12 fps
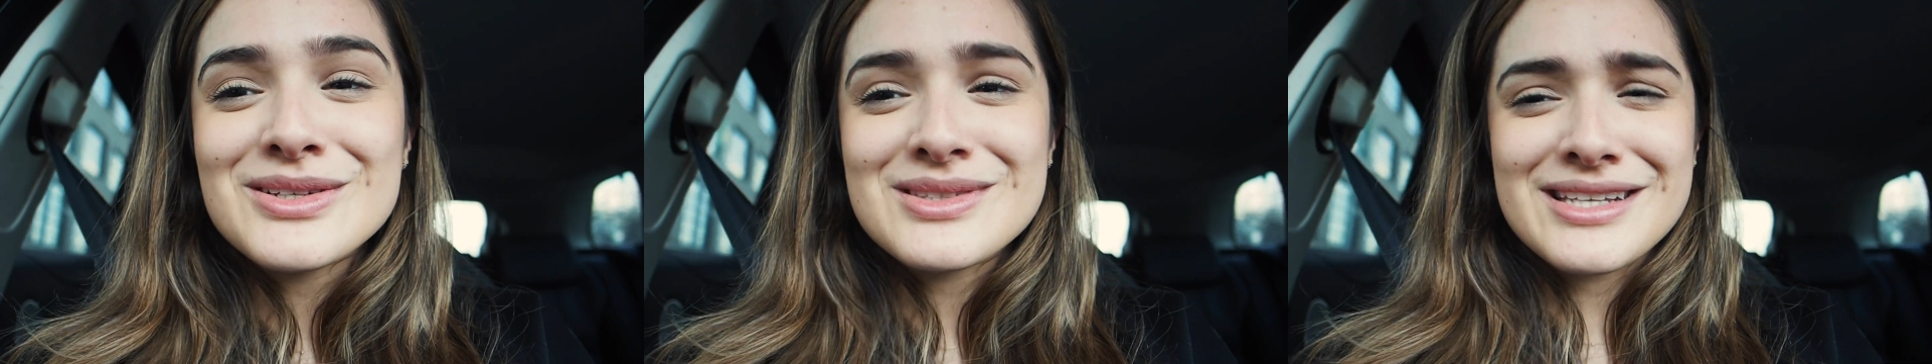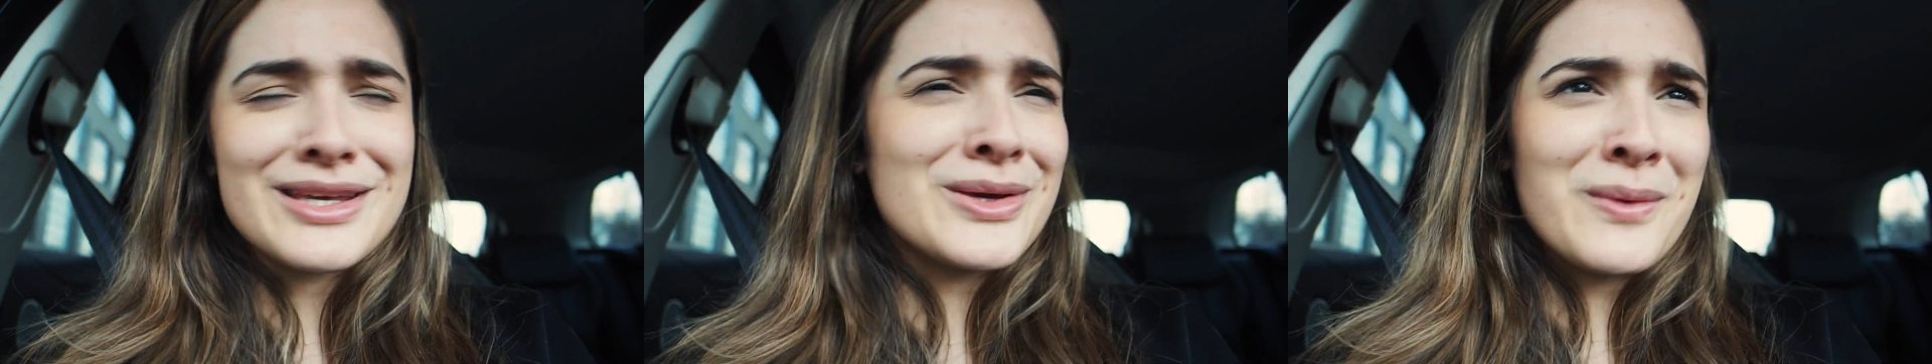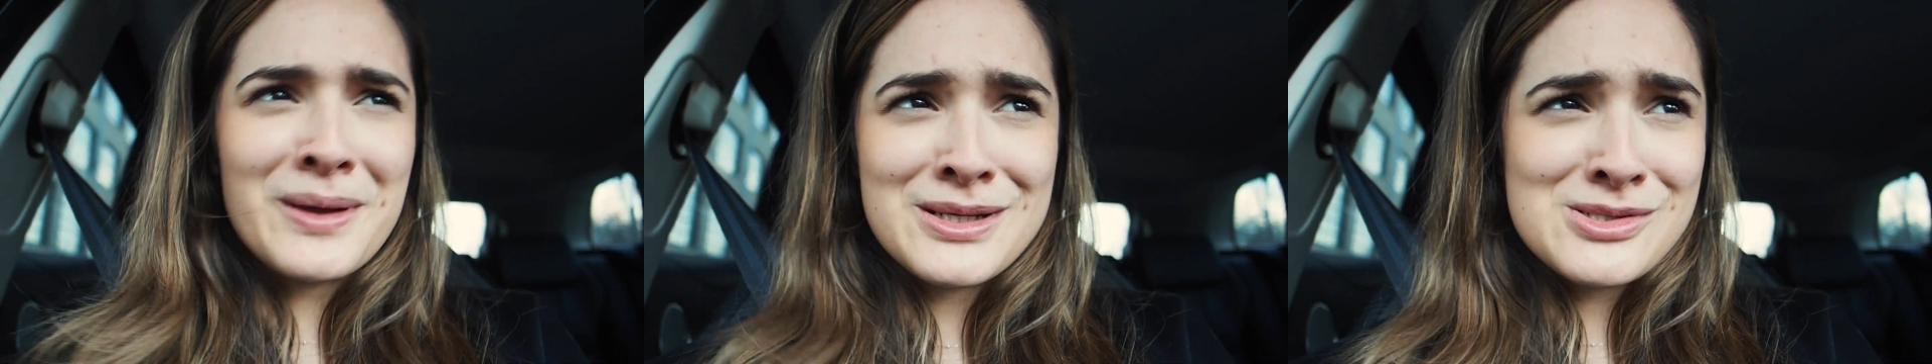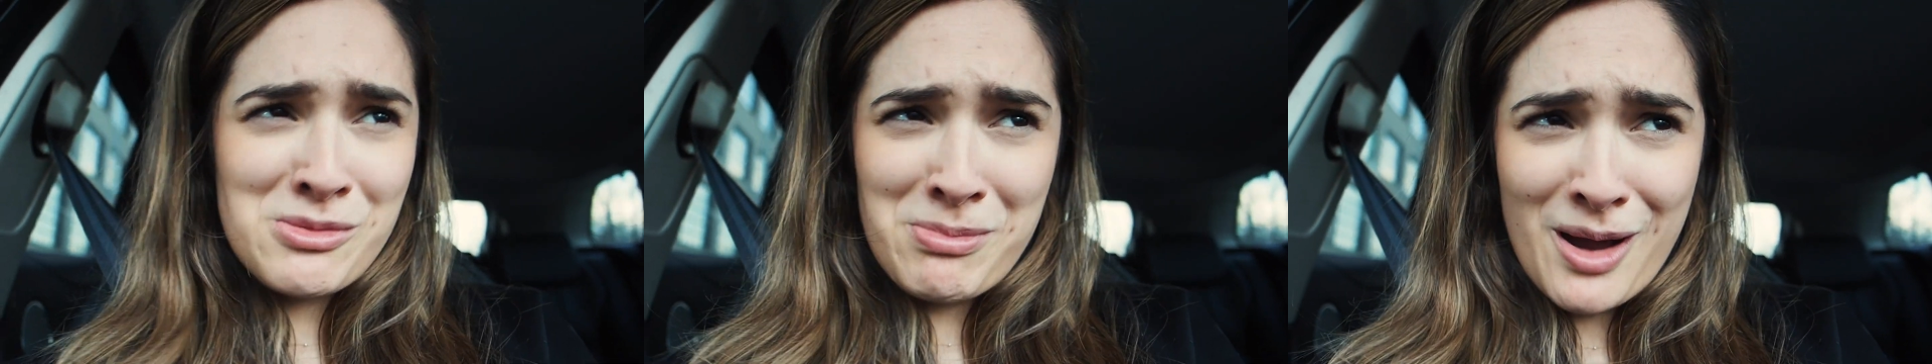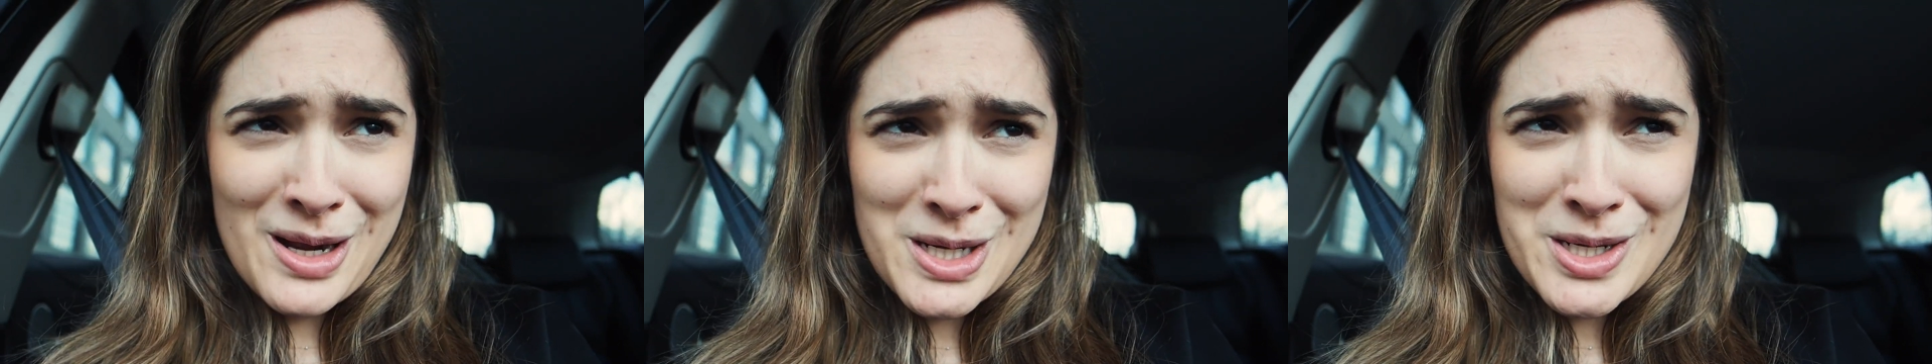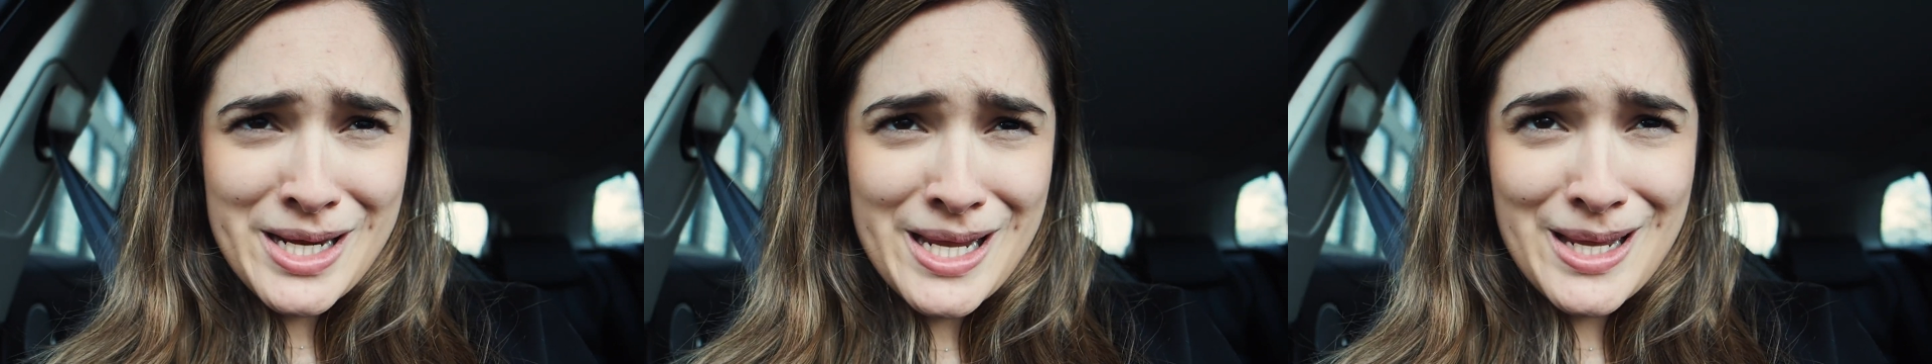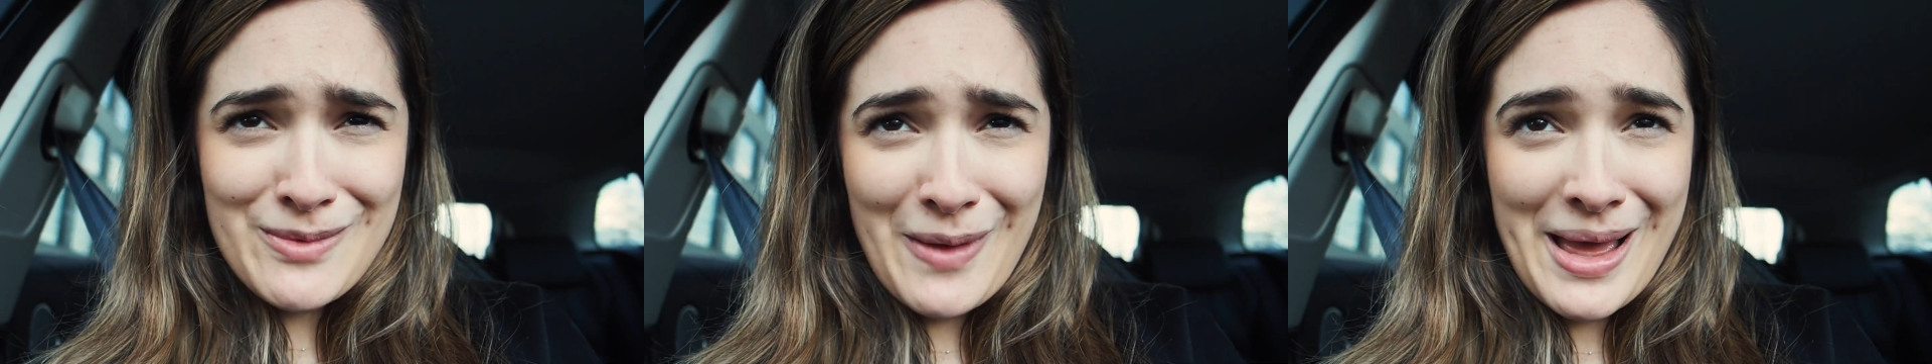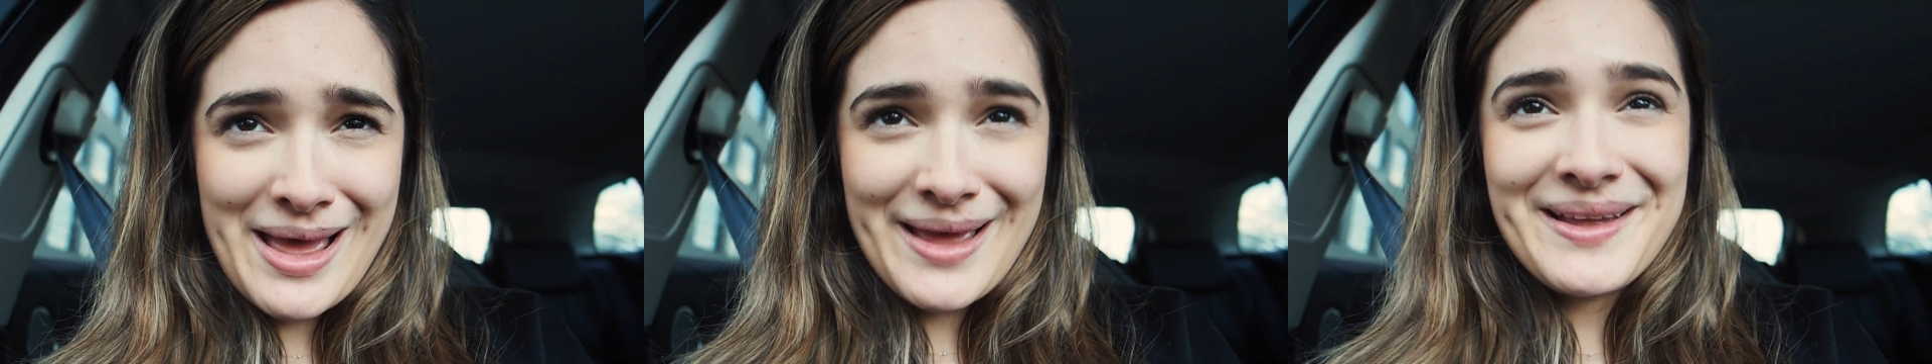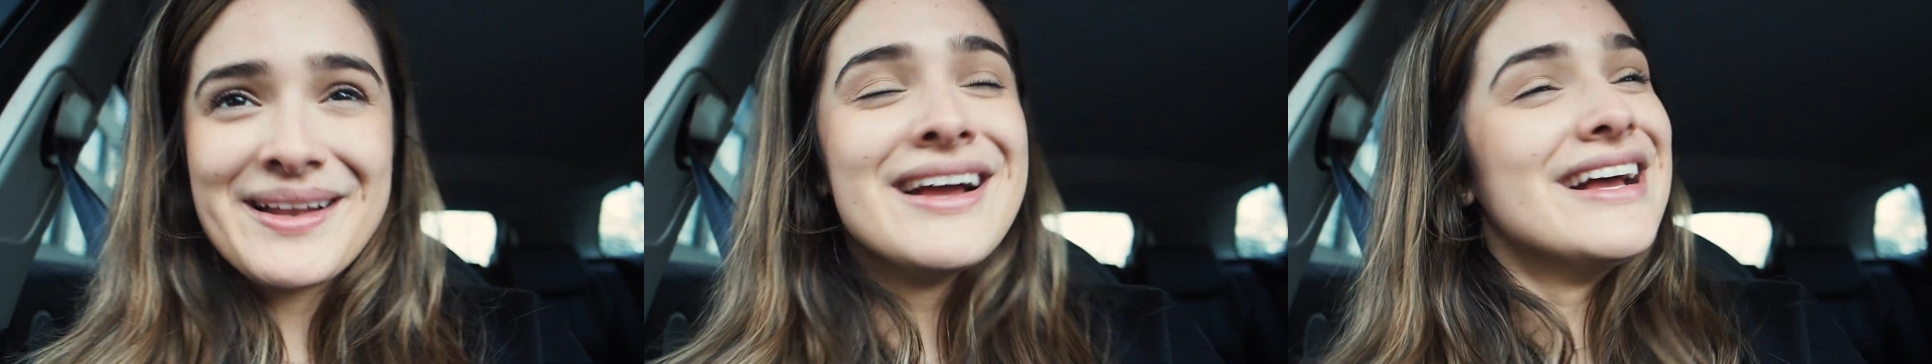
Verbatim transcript: It's like you want to do pottery anyway.